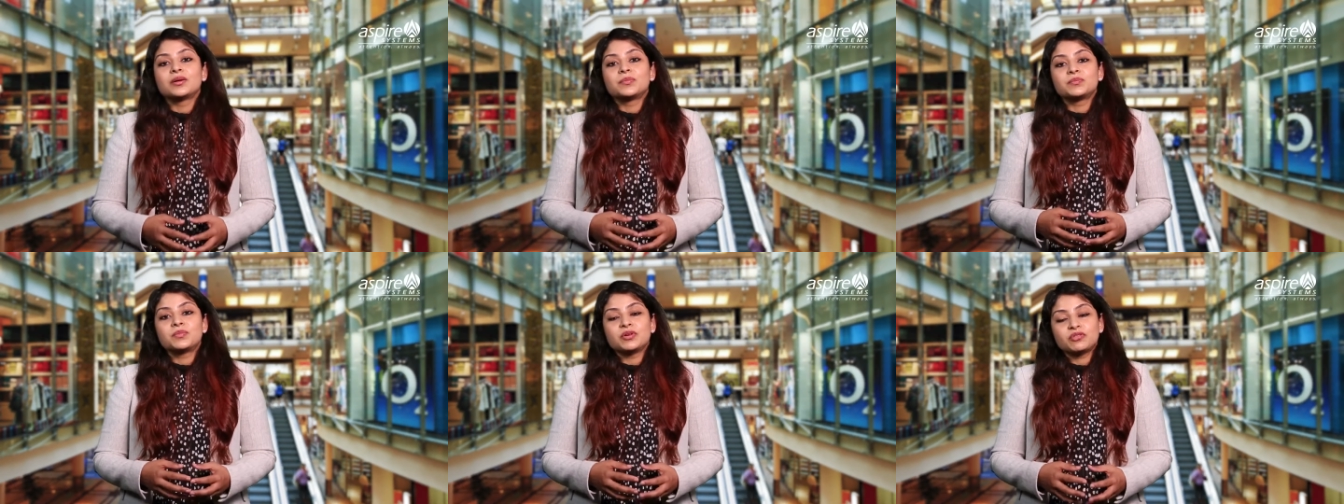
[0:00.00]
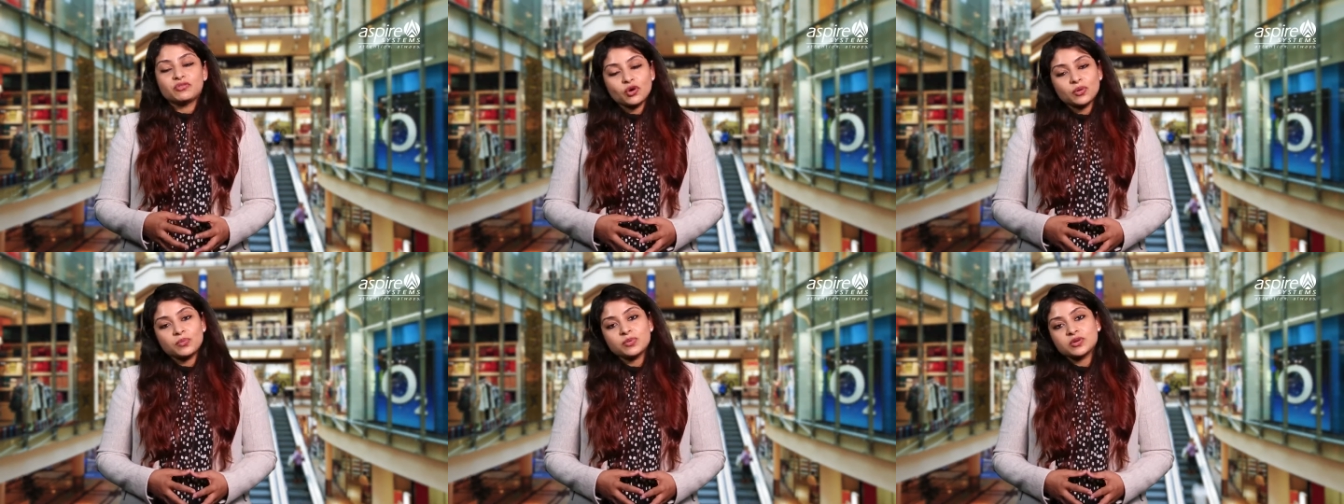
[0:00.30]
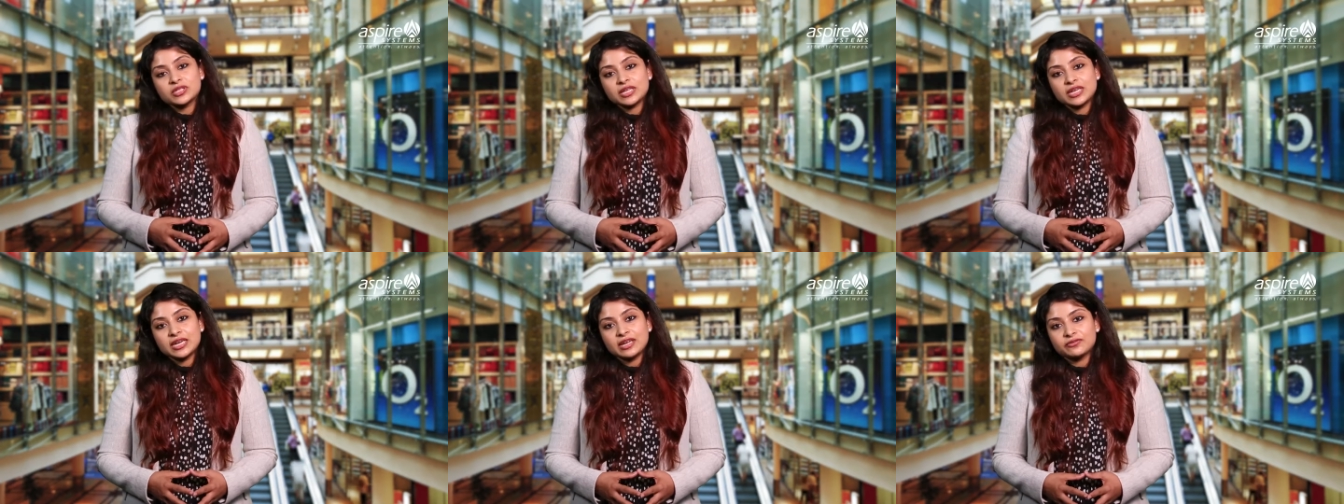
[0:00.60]
Before
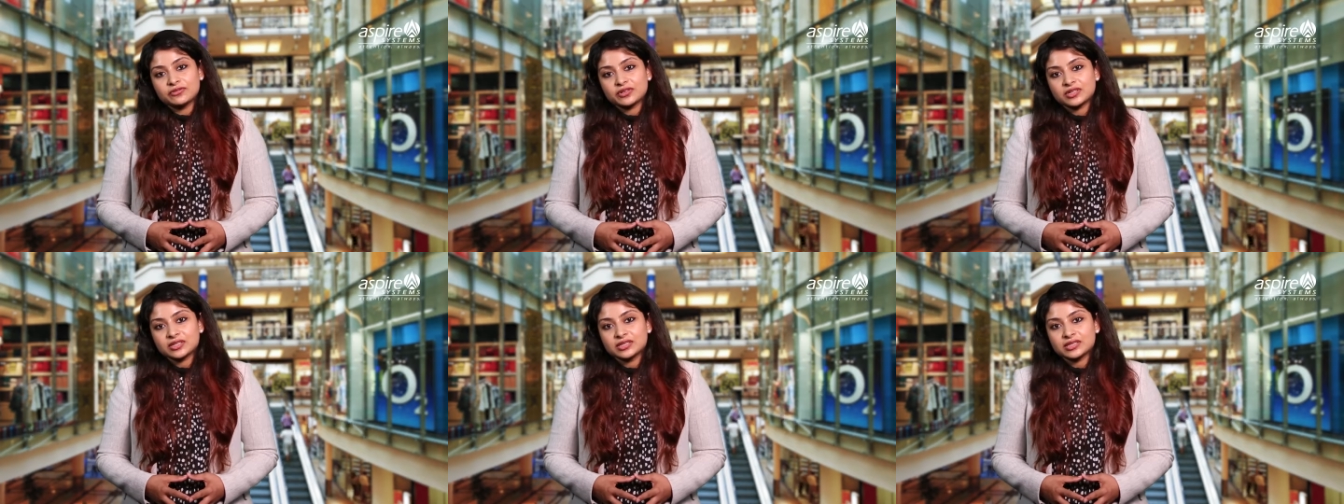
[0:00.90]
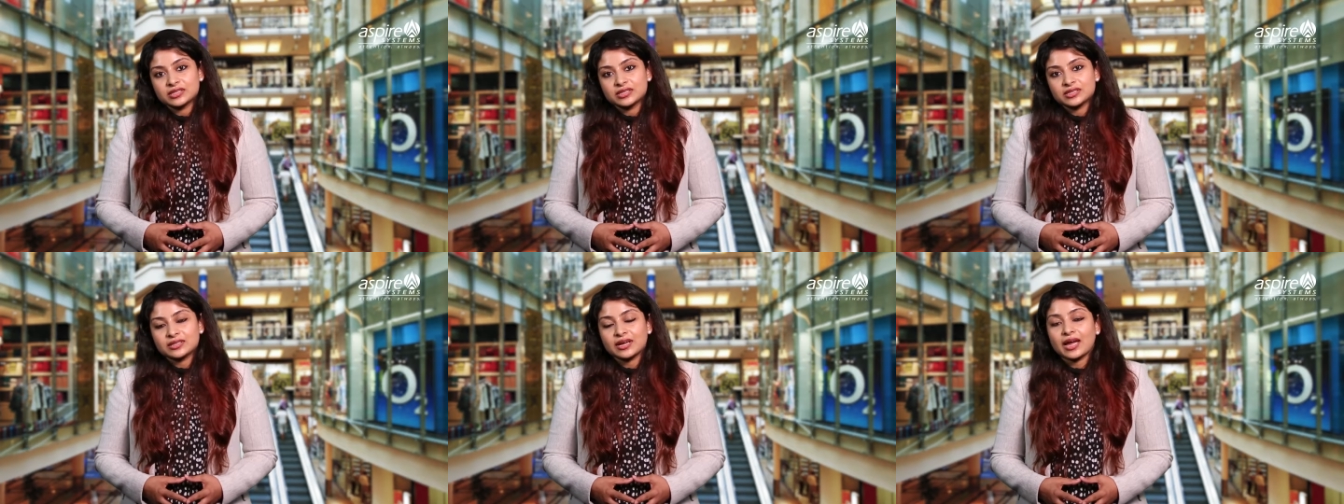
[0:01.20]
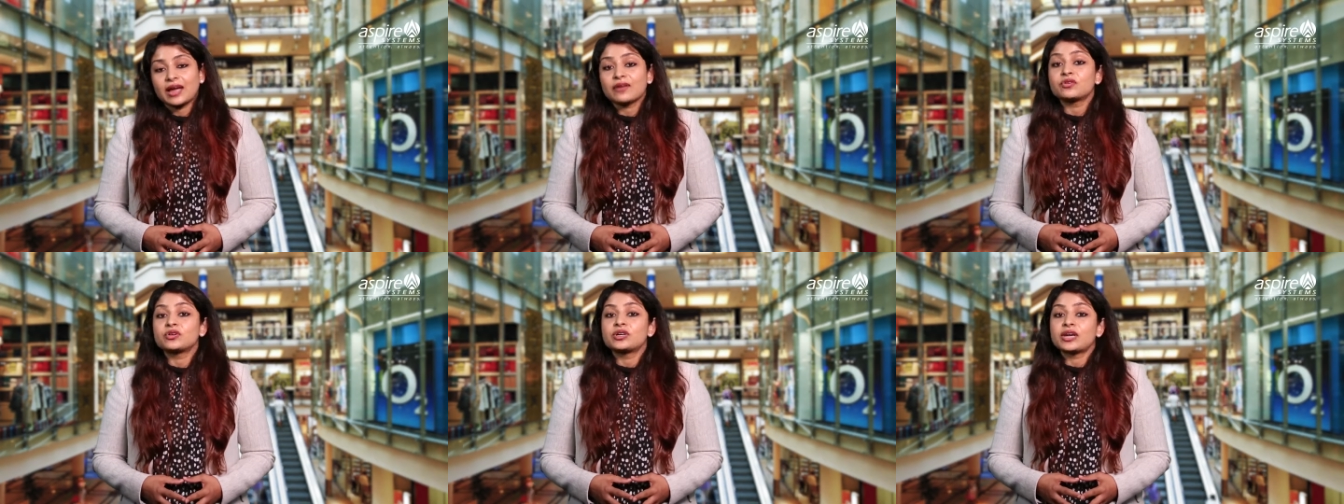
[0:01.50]
proceeding further,
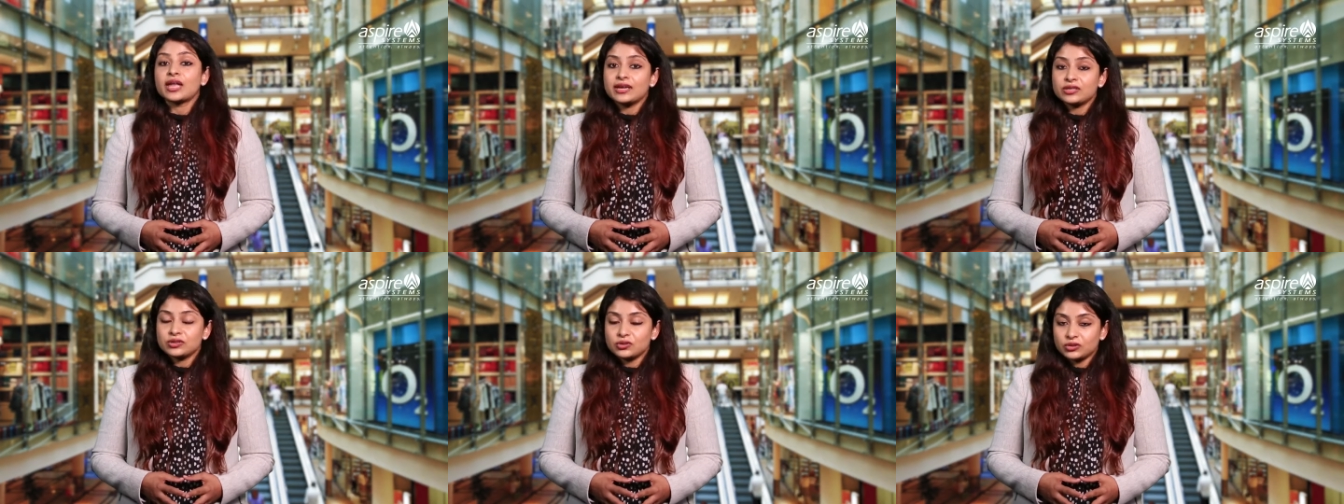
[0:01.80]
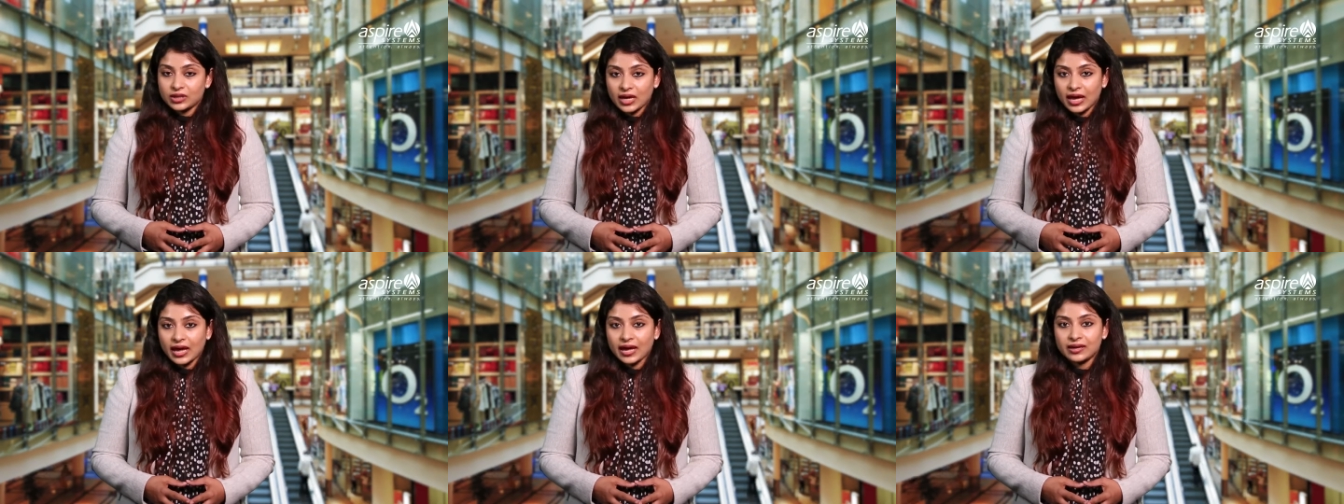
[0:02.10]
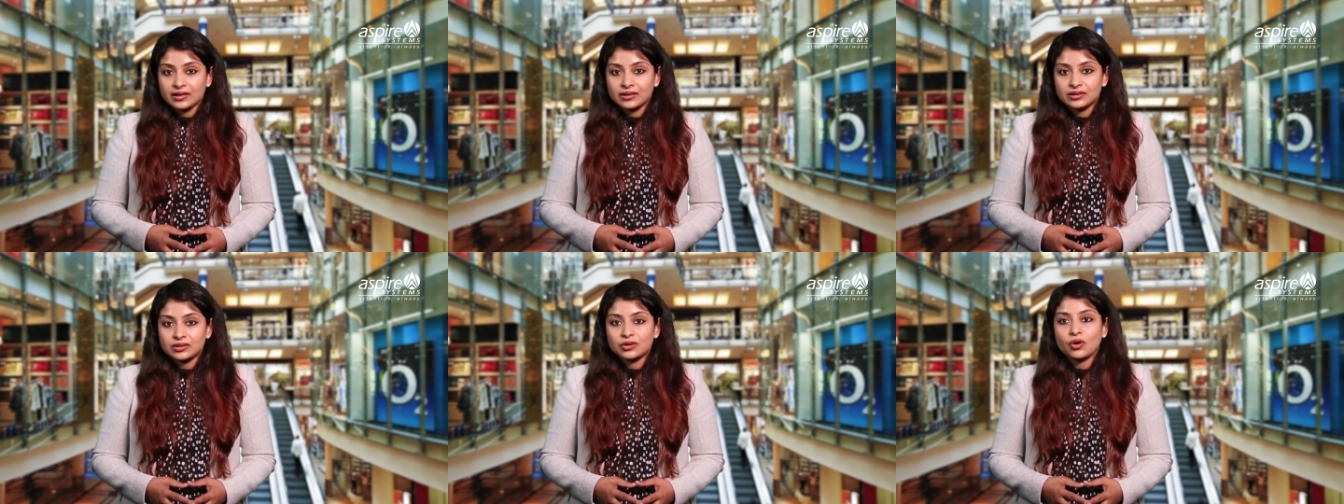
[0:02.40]
I would like to
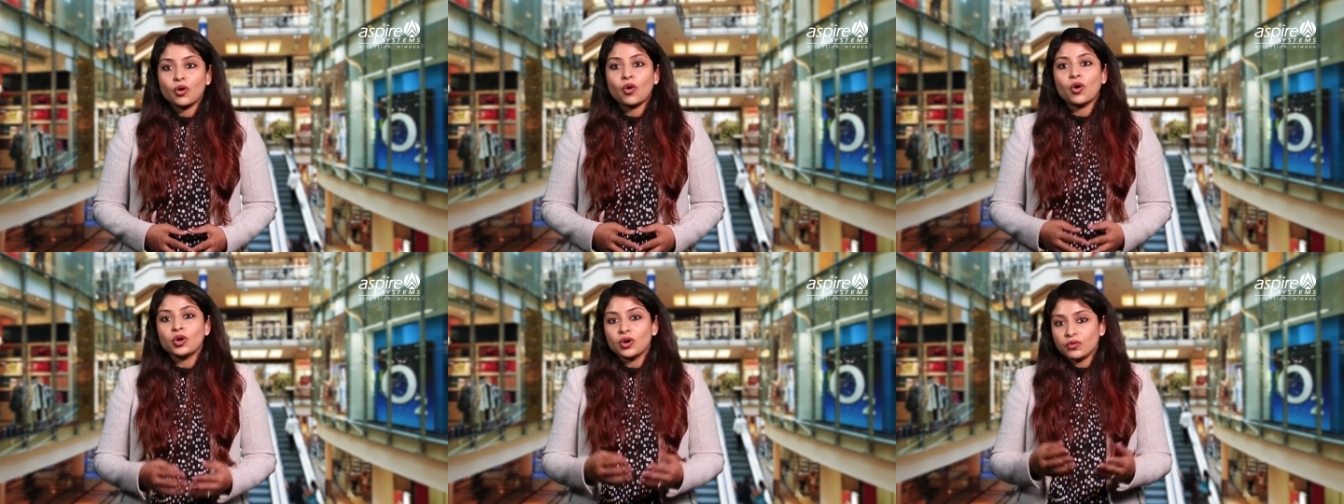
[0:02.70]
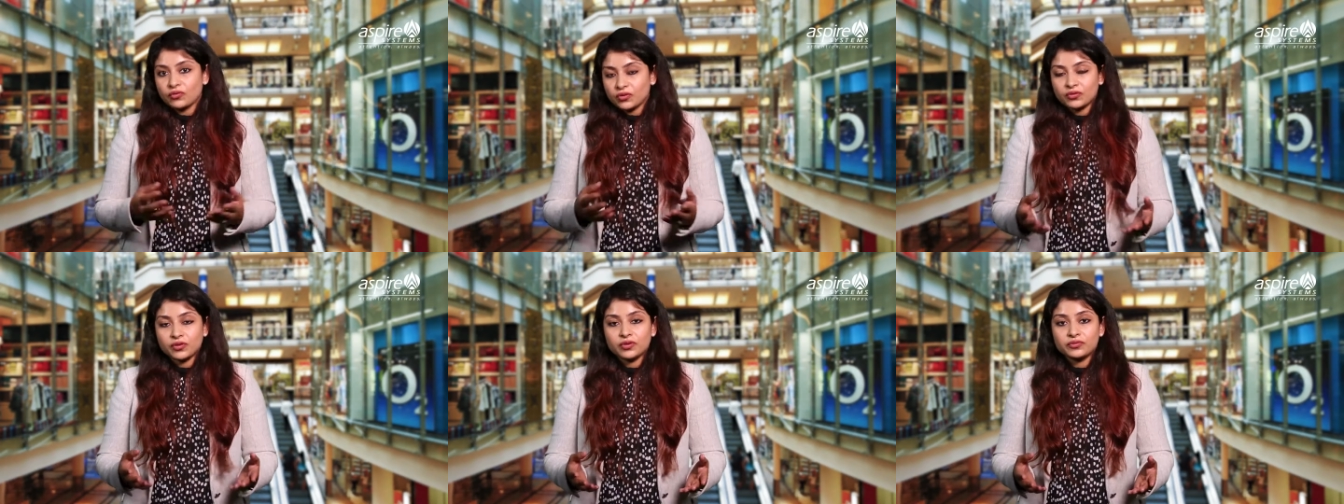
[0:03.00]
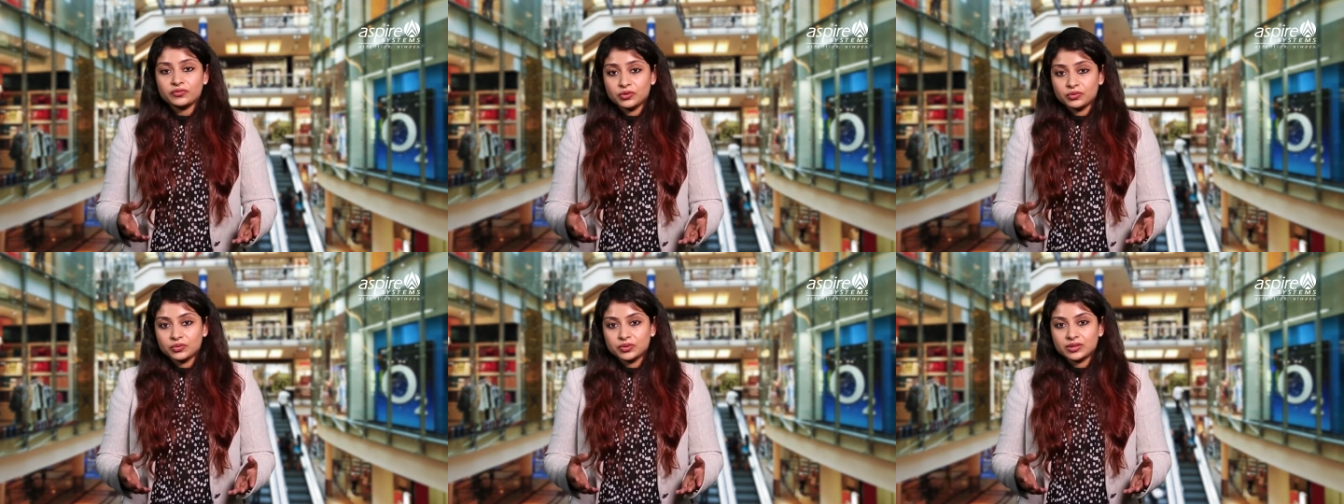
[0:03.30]
thank all of
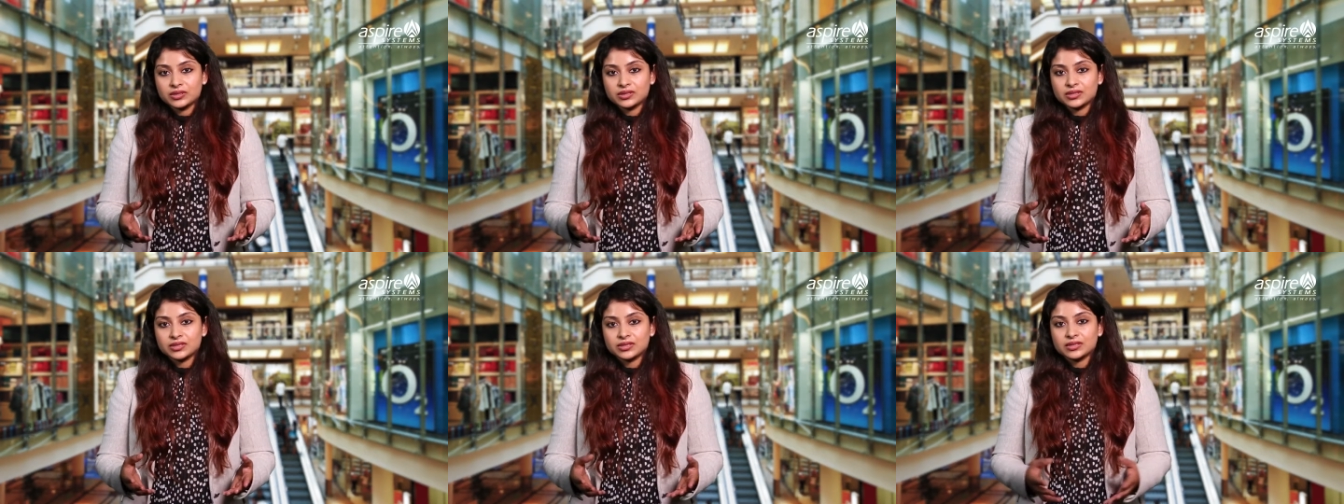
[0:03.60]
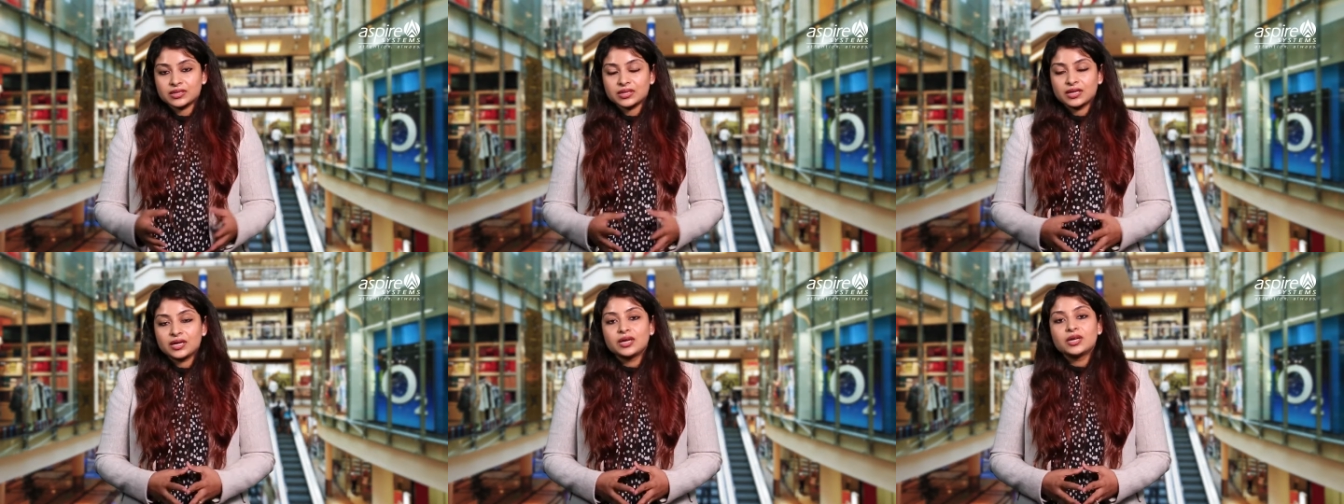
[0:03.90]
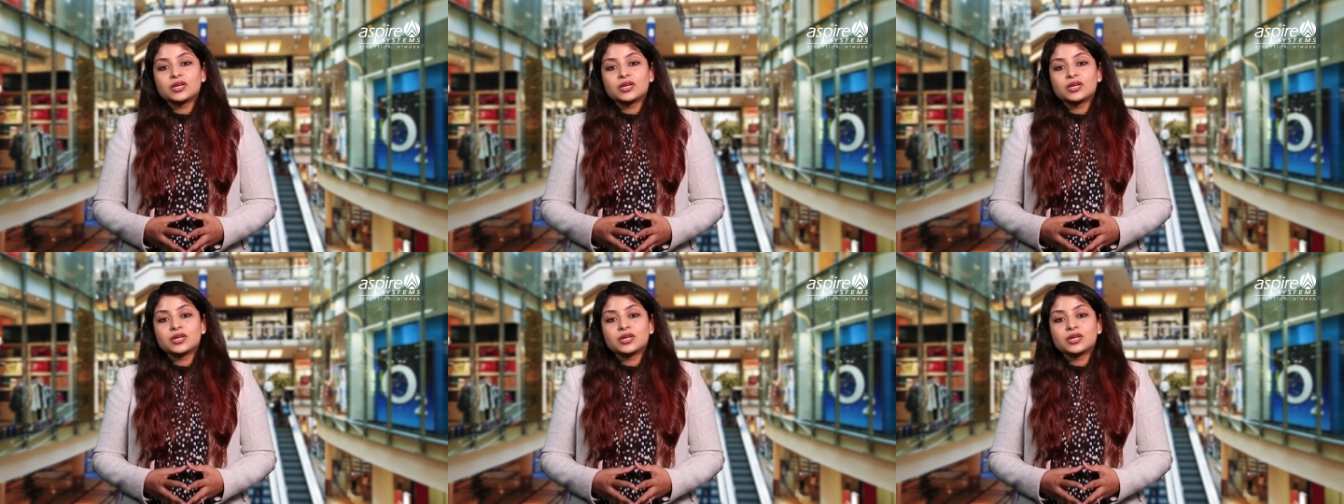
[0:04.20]
our viewers